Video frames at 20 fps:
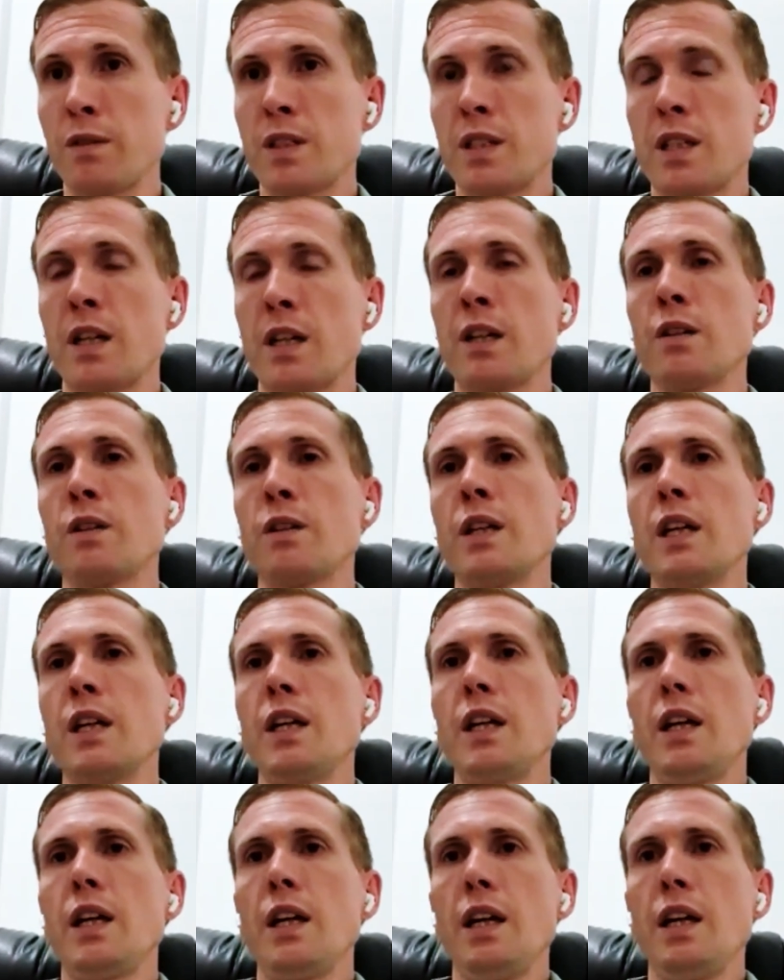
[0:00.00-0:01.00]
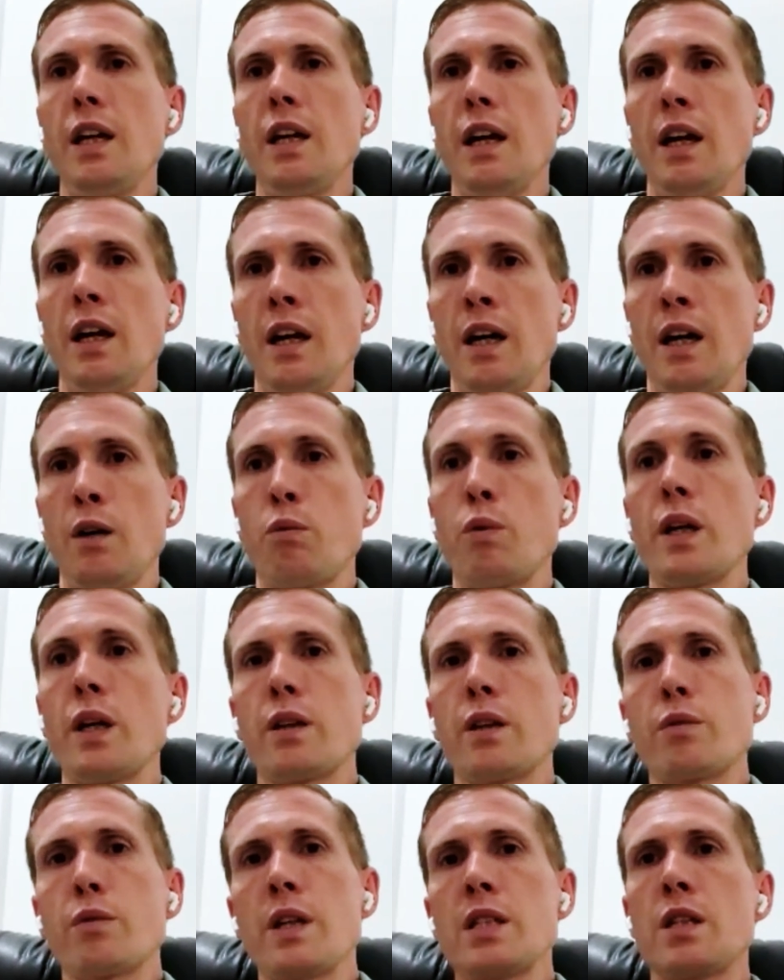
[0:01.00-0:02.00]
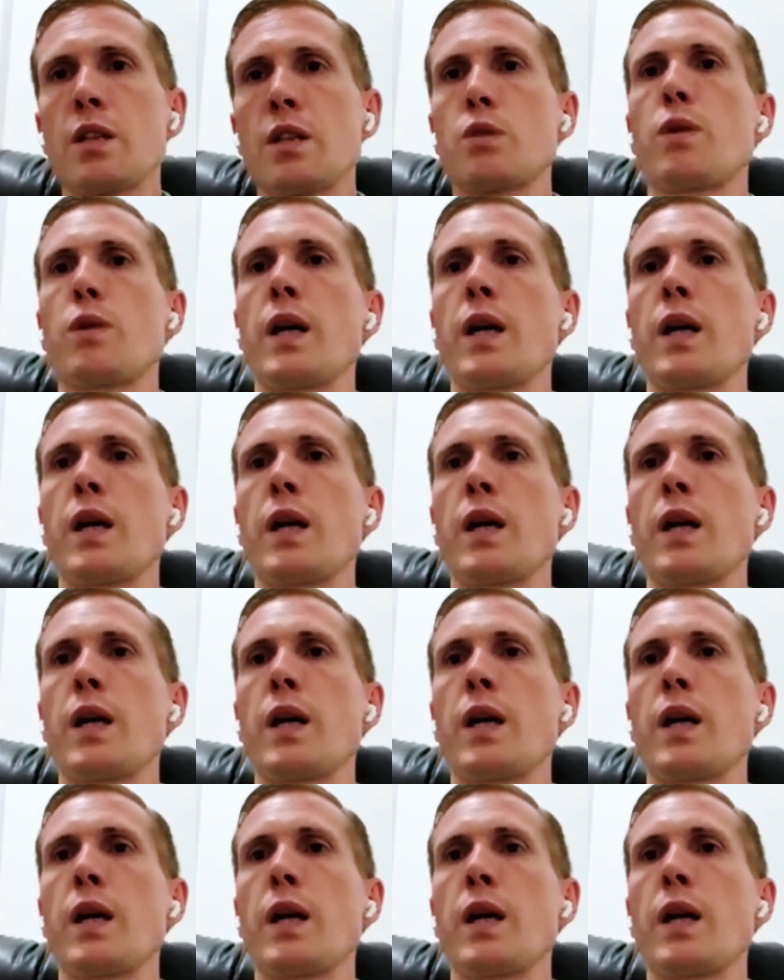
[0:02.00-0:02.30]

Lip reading: So one of the reasons